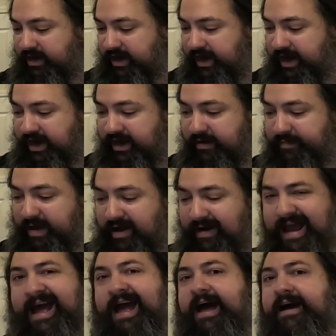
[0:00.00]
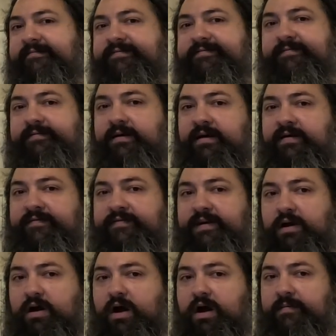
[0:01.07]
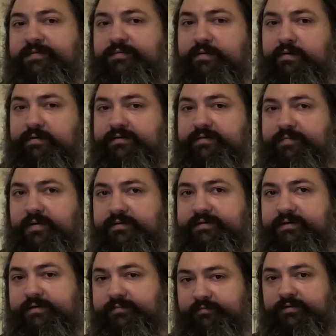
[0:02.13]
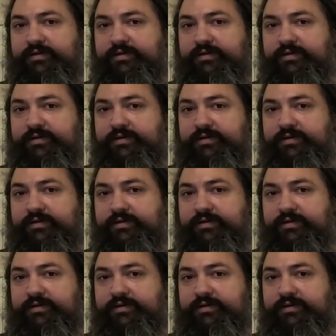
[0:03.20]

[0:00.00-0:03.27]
and about half of the carbs we were supposed to